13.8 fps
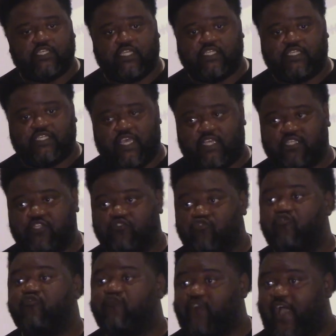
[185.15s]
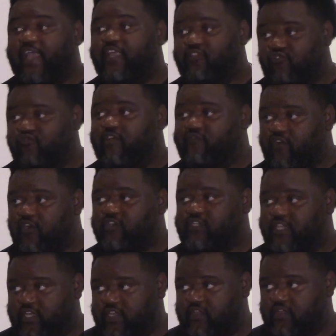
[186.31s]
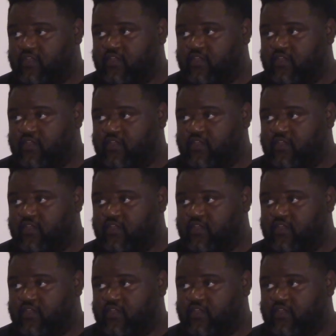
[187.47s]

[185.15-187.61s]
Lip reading: success through fighting through adversity.